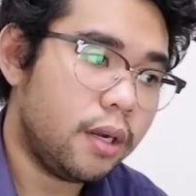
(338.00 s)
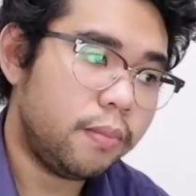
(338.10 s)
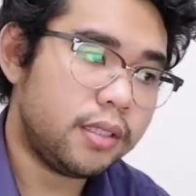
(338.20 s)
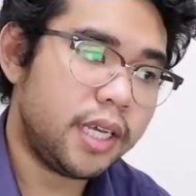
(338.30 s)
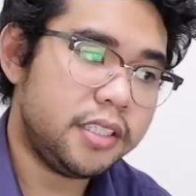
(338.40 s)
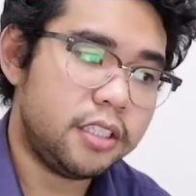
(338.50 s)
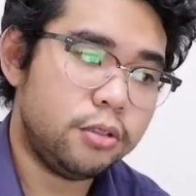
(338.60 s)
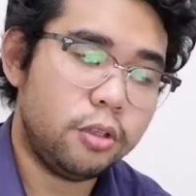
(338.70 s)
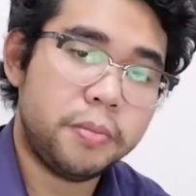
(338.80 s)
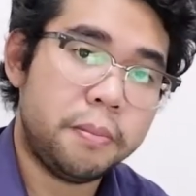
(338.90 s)
But I didn't
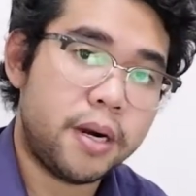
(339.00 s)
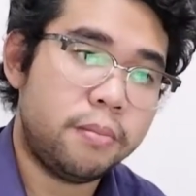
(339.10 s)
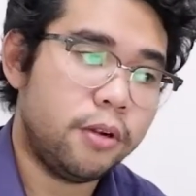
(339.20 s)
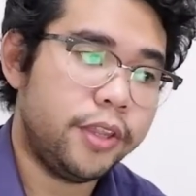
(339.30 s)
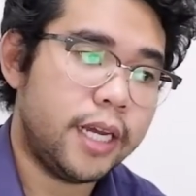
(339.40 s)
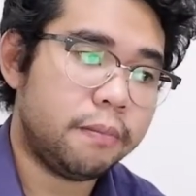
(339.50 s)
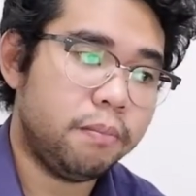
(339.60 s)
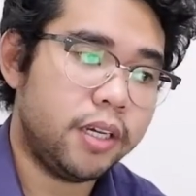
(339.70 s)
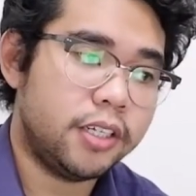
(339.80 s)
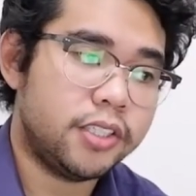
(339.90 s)
told my mom all that
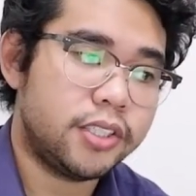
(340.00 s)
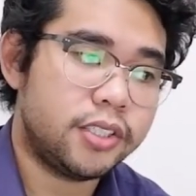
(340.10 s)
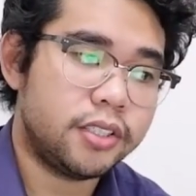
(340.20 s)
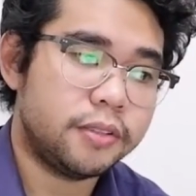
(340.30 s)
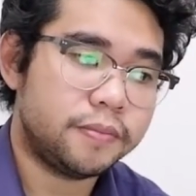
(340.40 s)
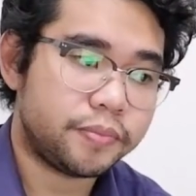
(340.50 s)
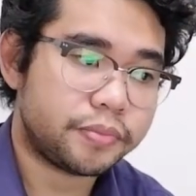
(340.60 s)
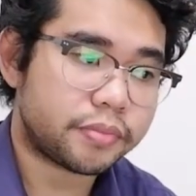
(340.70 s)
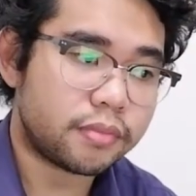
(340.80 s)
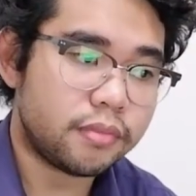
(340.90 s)
because
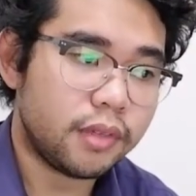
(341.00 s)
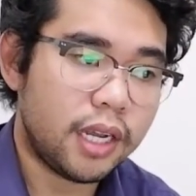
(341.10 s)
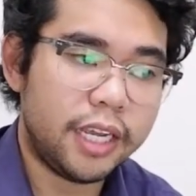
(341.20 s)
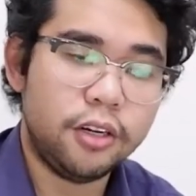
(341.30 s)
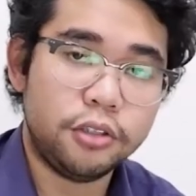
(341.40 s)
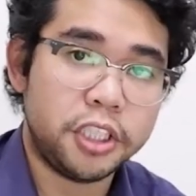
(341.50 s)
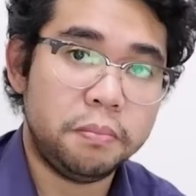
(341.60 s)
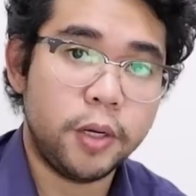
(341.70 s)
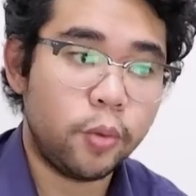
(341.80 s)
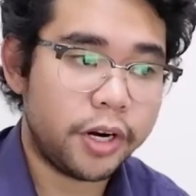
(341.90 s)
I know
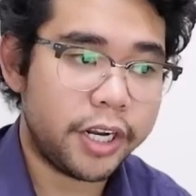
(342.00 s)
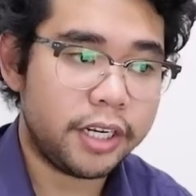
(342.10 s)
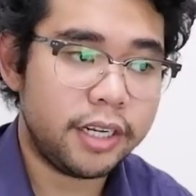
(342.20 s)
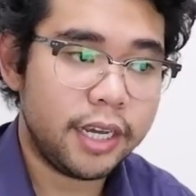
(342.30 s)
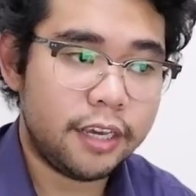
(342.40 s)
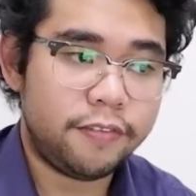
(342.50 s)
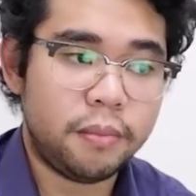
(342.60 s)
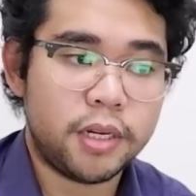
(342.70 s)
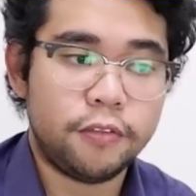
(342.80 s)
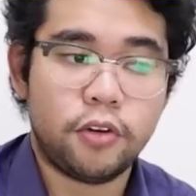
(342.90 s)
she'd be worried if
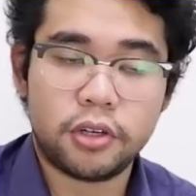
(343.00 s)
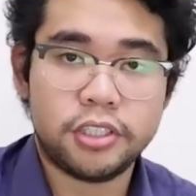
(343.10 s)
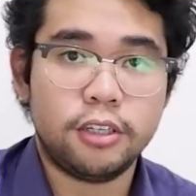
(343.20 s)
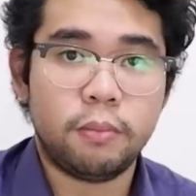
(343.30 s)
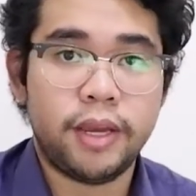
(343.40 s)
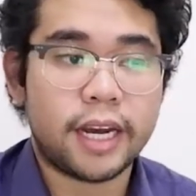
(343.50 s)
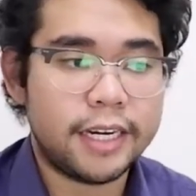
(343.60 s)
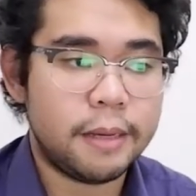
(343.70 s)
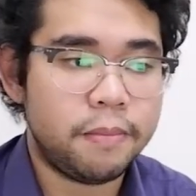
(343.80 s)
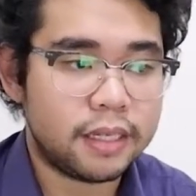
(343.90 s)
I'm not focusing on my
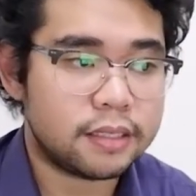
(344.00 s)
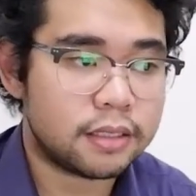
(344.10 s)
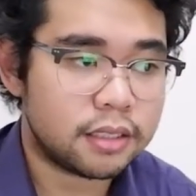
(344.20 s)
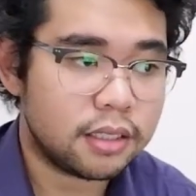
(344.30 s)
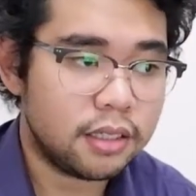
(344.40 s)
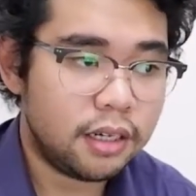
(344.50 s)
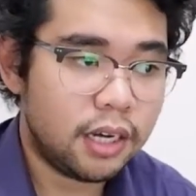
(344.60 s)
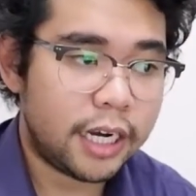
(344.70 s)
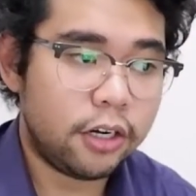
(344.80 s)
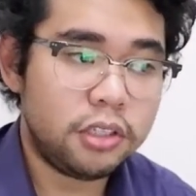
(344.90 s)
academics.
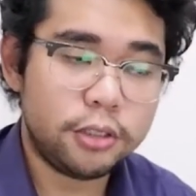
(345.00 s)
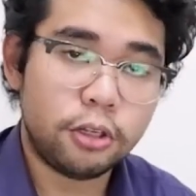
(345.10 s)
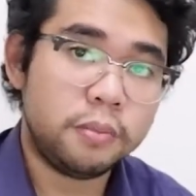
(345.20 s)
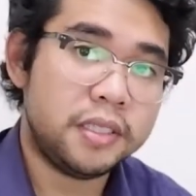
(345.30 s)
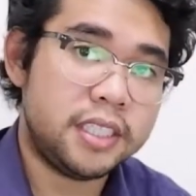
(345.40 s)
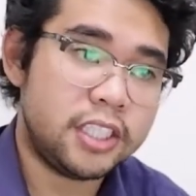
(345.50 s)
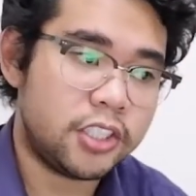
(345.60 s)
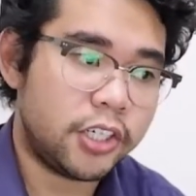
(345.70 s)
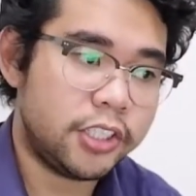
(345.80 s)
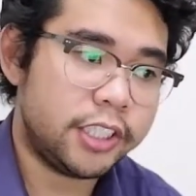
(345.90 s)
I only told my
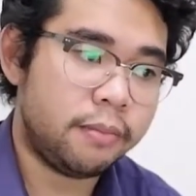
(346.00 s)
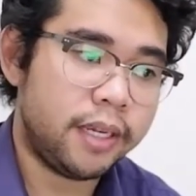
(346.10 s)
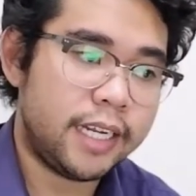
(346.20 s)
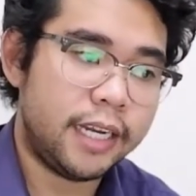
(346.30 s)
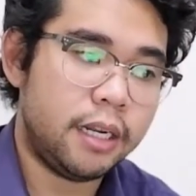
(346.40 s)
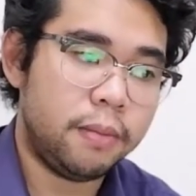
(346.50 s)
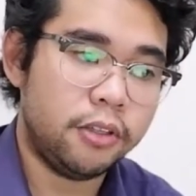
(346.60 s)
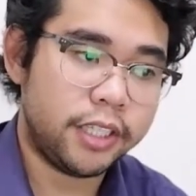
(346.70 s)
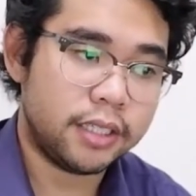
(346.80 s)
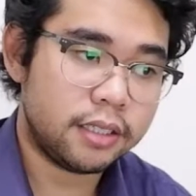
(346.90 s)
sisters and my dad
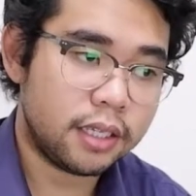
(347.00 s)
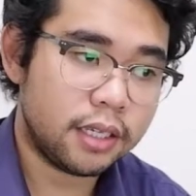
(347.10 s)
about it.